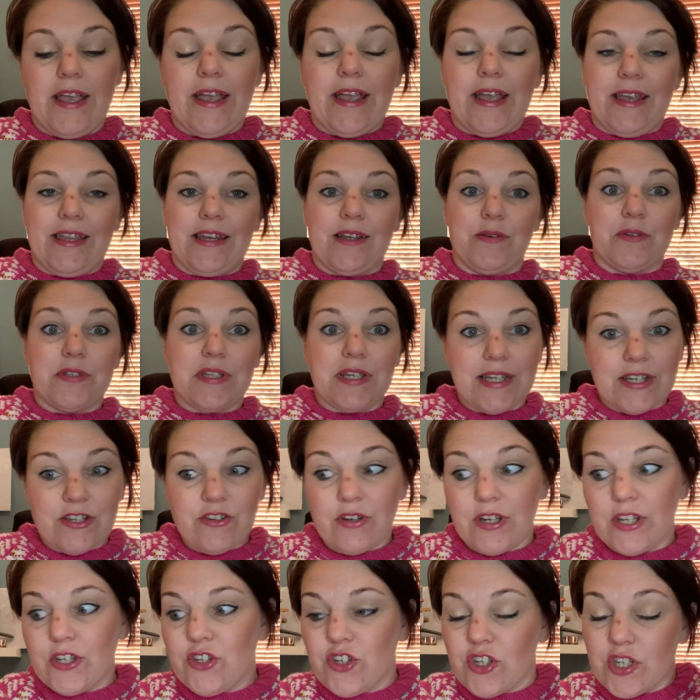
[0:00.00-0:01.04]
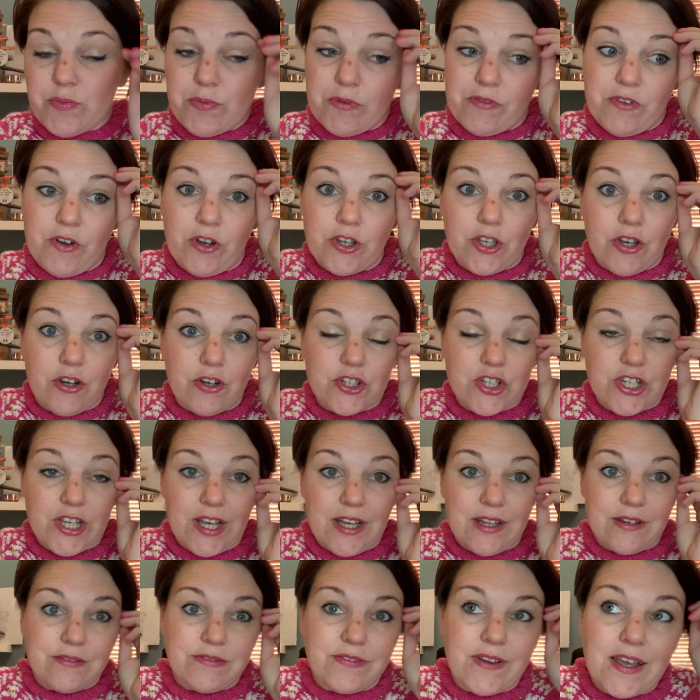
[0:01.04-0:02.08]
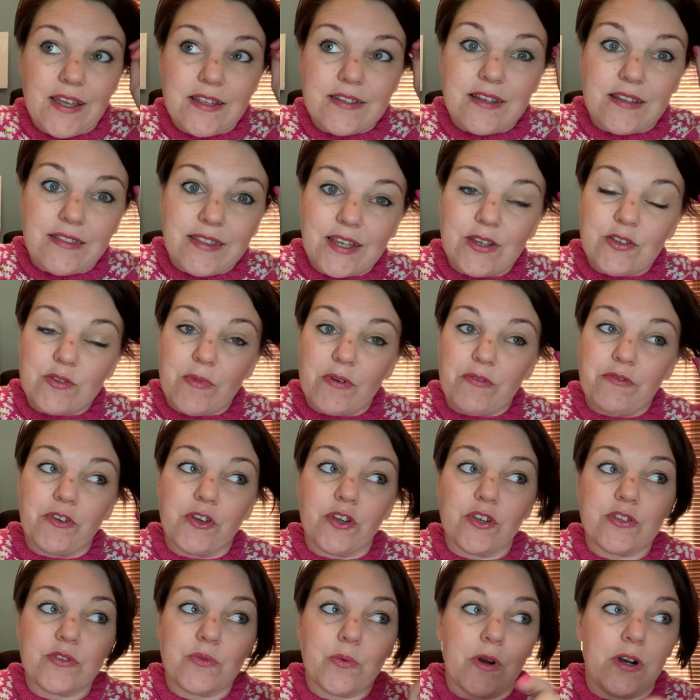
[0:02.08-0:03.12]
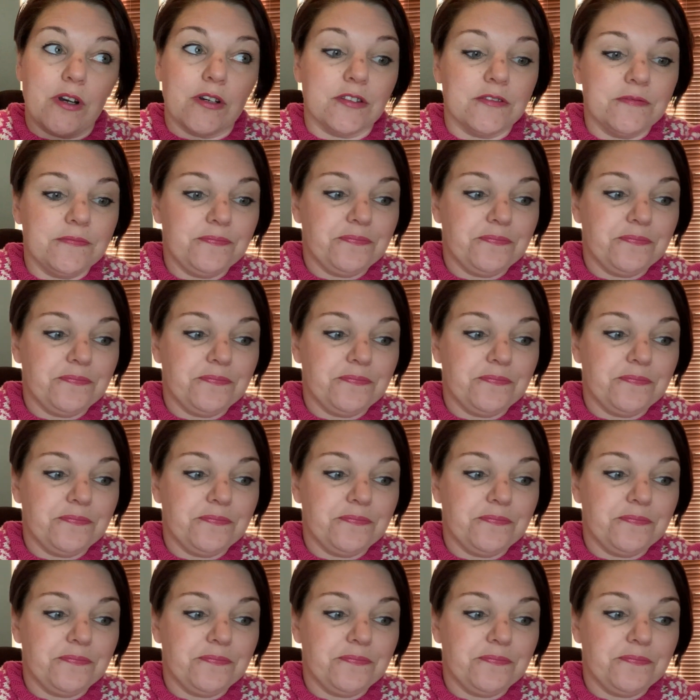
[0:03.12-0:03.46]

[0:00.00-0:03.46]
and it was literally just before Yorkshire Yarn Fest. I think it was my first one,